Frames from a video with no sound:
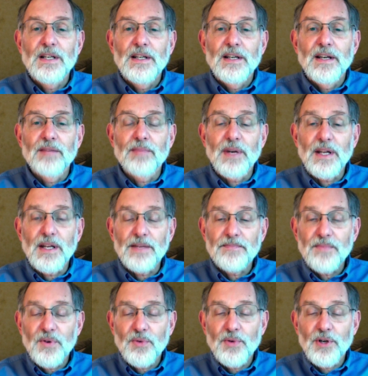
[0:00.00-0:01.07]
And
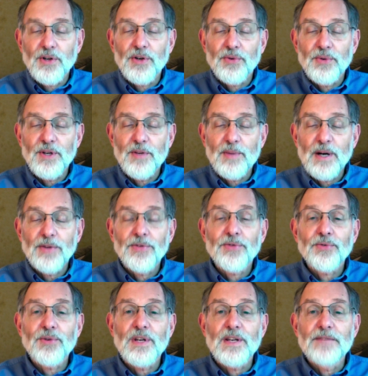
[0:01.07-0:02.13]
many, we're going to read about
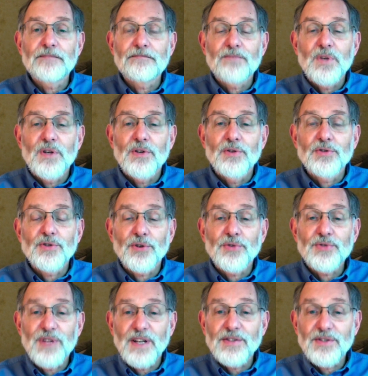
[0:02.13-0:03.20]
three, who
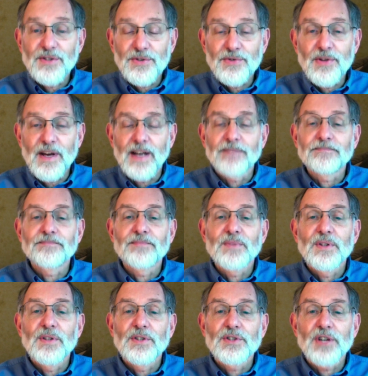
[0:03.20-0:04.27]
chose not to do that.
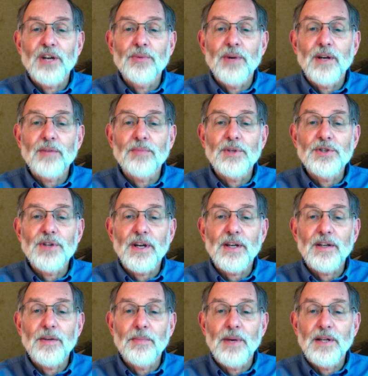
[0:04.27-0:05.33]
Shadrach, Meshach,
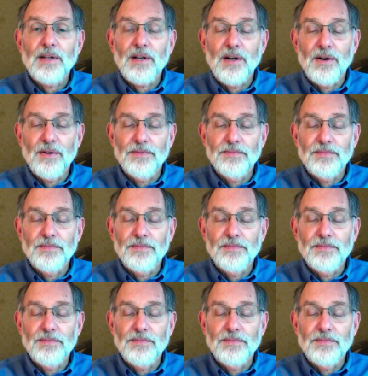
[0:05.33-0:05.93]
and Abednego.